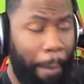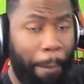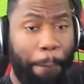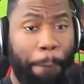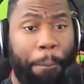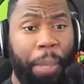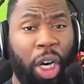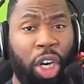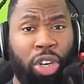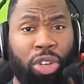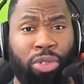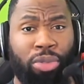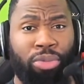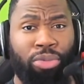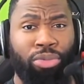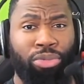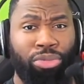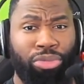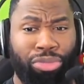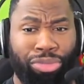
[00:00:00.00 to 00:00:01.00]
Oh!
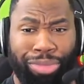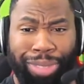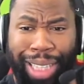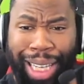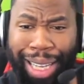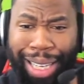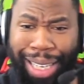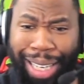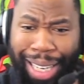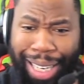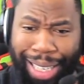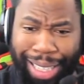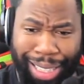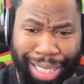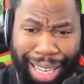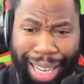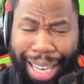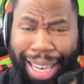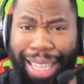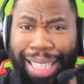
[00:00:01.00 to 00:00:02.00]

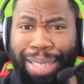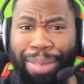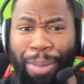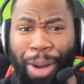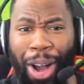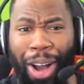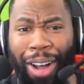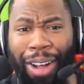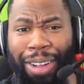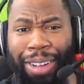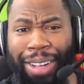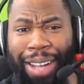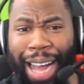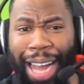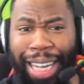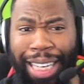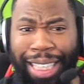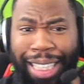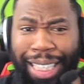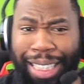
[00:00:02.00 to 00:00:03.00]
clicked them all. I
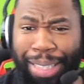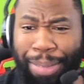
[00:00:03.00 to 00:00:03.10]
clicked them